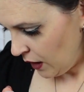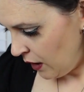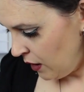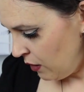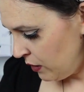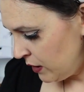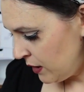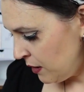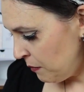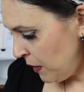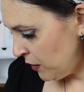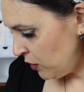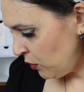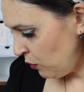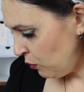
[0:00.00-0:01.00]
Oh, it
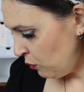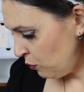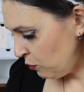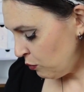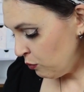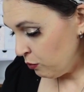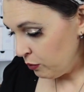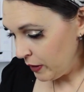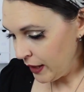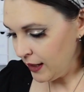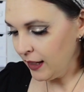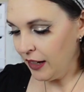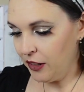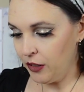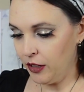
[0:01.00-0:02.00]
smells
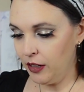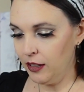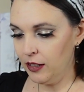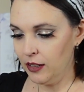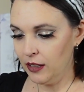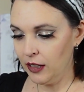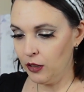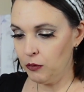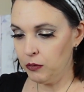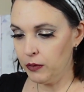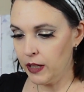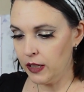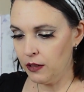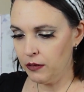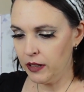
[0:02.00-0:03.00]
really good. Like
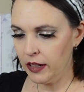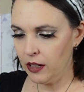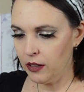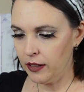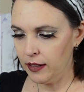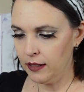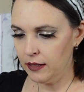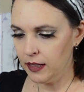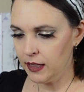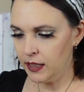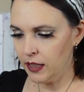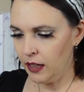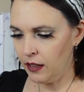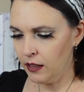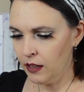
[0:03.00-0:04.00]
really, really good. Let's
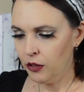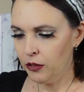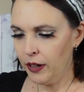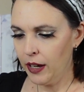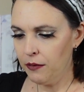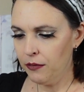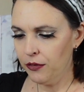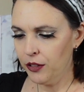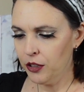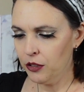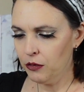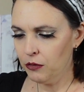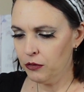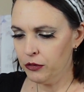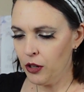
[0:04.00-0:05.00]
see. Grapefruit,
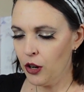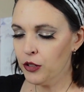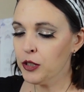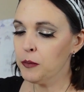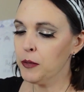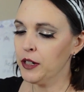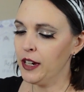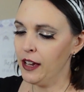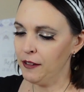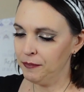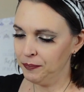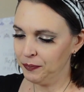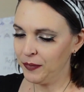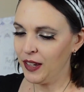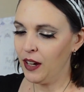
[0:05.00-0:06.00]
rosemary,
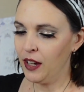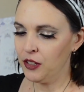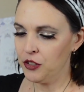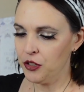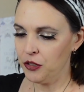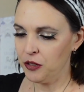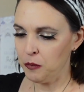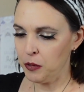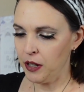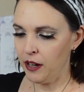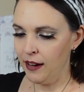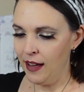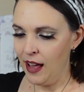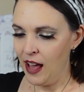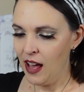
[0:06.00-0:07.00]
and juniper.
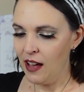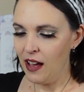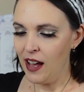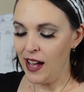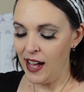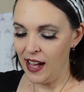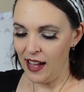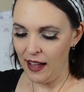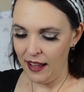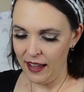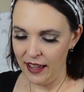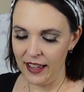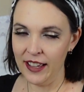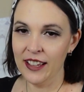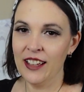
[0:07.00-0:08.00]

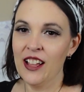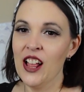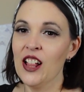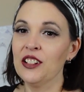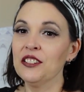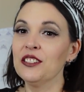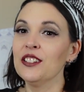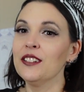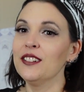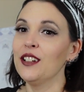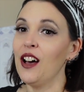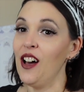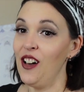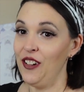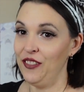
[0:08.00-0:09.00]
I
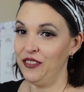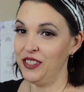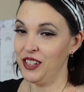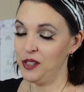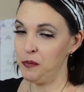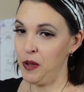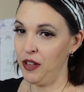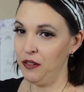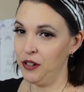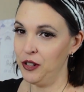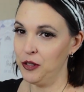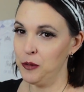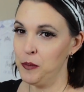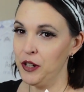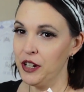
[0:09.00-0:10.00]
love the smell of
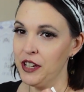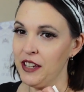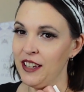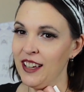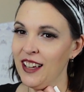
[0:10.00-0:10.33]
rosemary.